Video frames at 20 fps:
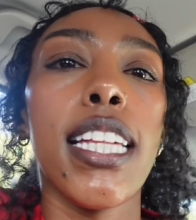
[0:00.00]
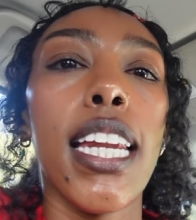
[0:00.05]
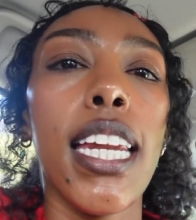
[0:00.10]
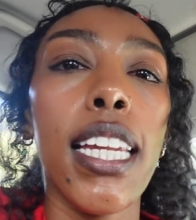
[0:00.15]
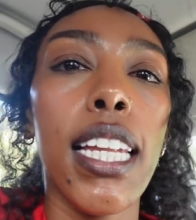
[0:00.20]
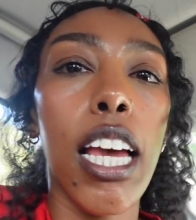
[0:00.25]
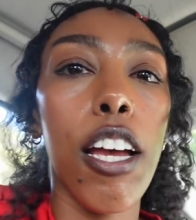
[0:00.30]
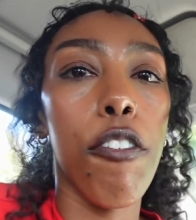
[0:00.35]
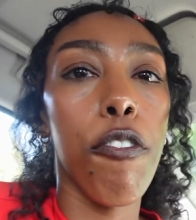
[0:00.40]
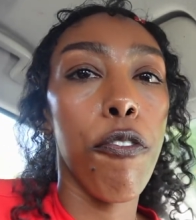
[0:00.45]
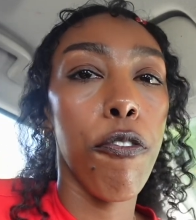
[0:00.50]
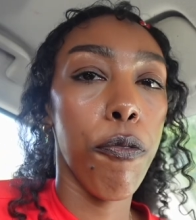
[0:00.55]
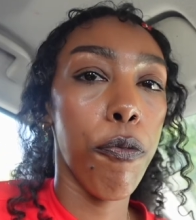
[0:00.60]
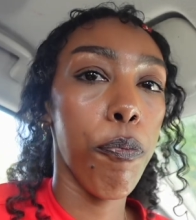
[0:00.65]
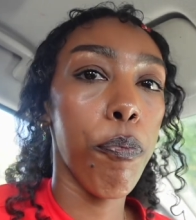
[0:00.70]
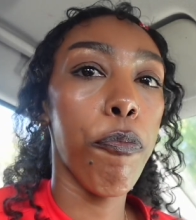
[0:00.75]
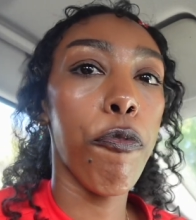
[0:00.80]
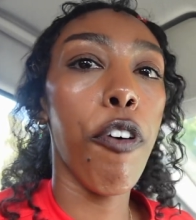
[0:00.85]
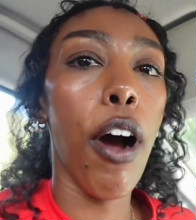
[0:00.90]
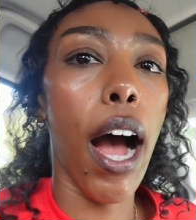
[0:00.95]
hitting like
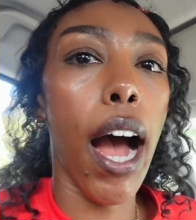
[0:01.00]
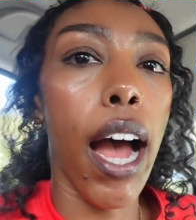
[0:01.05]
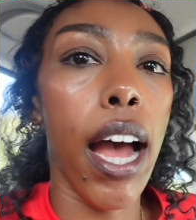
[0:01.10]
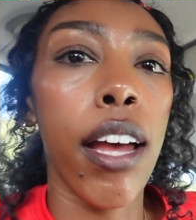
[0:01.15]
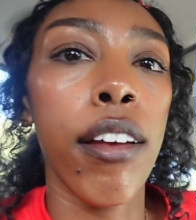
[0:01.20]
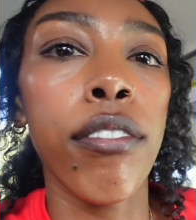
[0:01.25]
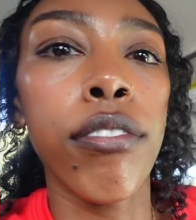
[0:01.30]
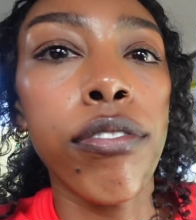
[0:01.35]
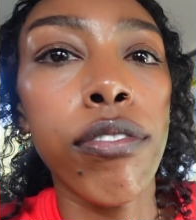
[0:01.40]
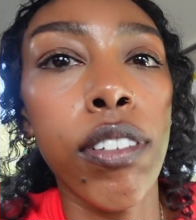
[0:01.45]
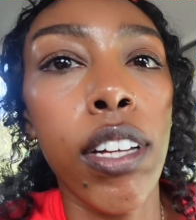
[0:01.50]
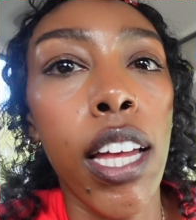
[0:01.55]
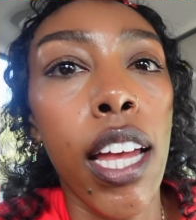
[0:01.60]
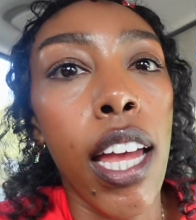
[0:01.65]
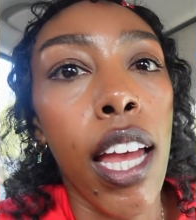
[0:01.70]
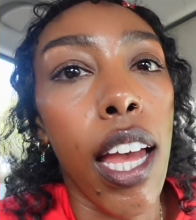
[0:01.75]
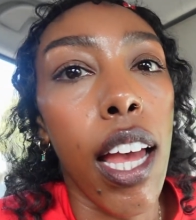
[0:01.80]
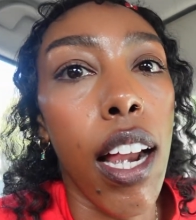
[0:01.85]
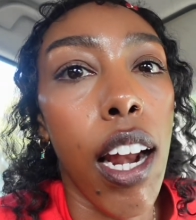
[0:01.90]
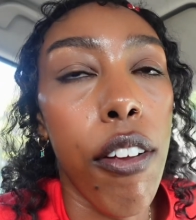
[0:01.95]
5
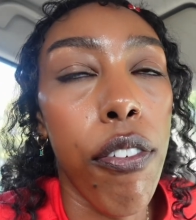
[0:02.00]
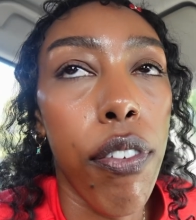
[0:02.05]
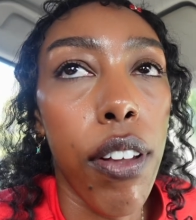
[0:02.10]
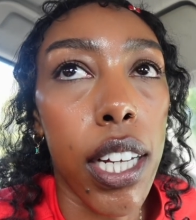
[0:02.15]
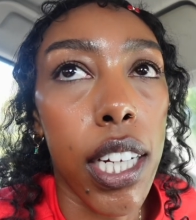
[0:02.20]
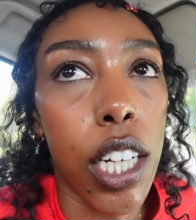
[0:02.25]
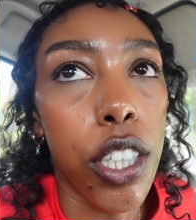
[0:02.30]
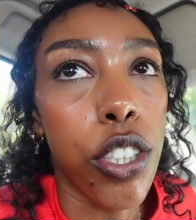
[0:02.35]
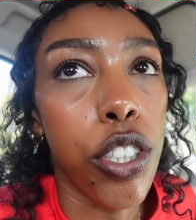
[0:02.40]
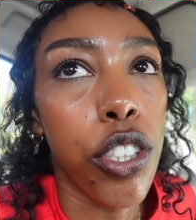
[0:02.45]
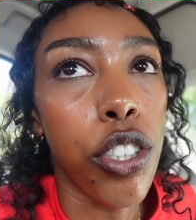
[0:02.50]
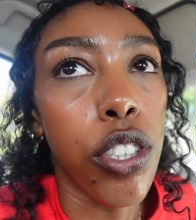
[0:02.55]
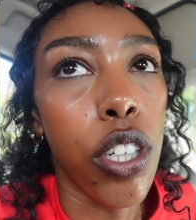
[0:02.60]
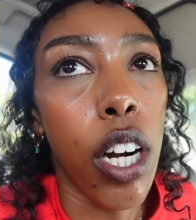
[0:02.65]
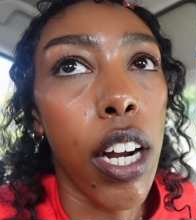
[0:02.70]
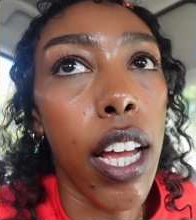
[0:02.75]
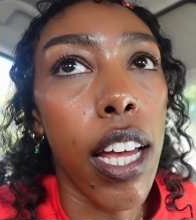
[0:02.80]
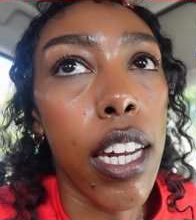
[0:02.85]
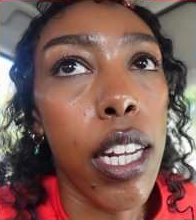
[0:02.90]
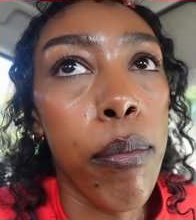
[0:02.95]
and I feel like I should
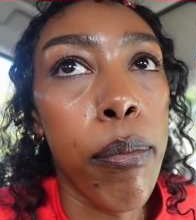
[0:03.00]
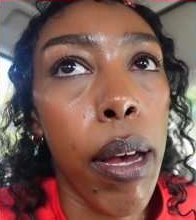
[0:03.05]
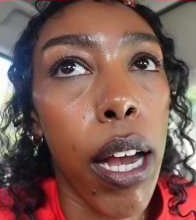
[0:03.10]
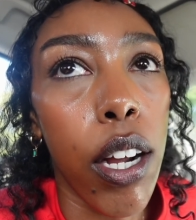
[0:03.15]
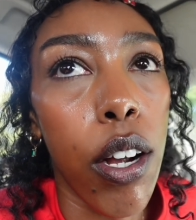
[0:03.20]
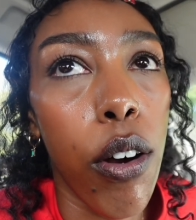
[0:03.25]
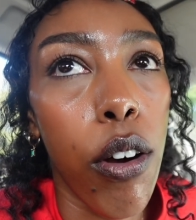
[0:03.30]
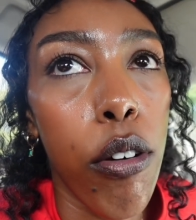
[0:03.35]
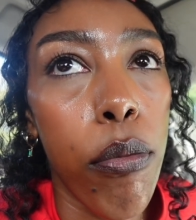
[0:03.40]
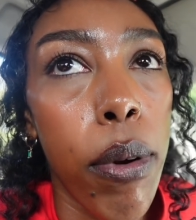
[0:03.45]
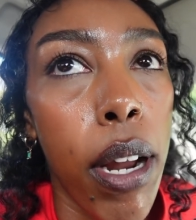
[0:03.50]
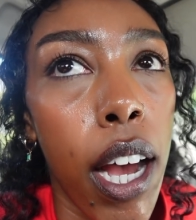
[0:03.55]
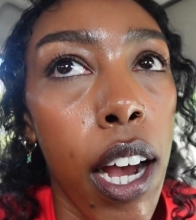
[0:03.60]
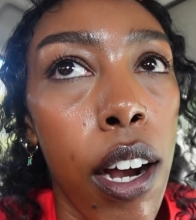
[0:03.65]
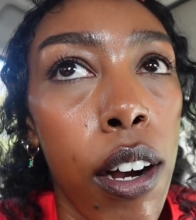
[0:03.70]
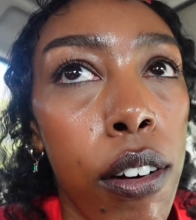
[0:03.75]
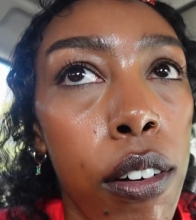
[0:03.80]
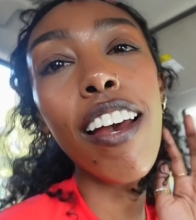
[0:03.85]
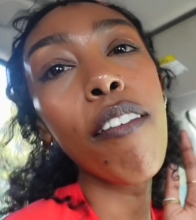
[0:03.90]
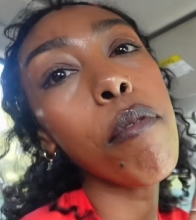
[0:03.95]
start heading back home
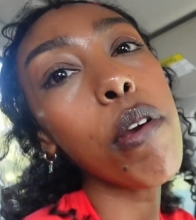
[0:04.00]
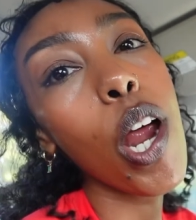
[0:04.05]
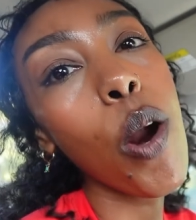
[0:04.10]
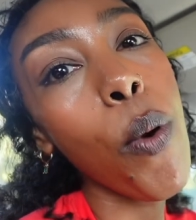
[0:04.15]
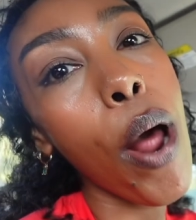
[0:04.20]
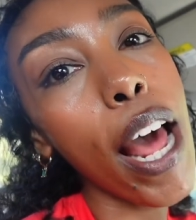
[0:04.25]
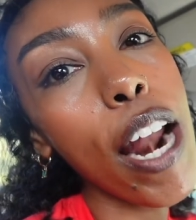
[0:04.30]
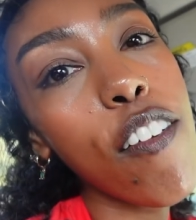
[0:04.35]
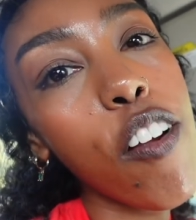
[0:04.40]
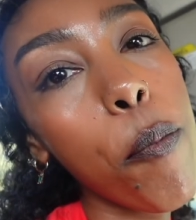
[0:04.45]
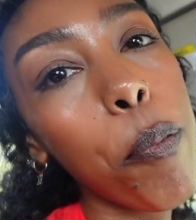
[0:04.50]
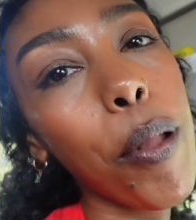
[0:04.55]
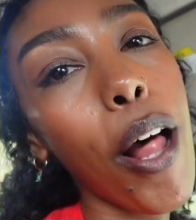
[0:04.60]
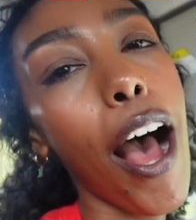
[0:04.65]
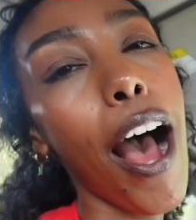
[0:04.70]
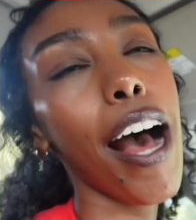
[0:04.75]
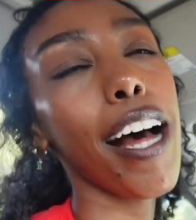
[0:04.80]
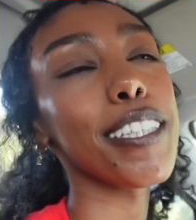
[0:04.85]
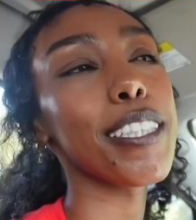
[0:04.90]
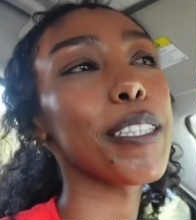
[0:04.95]
now. Give me a round of
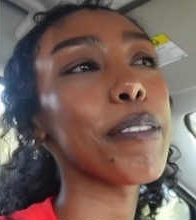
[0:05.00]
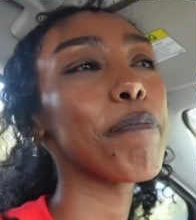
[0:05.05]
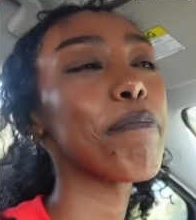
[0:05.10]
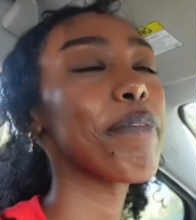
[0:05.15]
applause.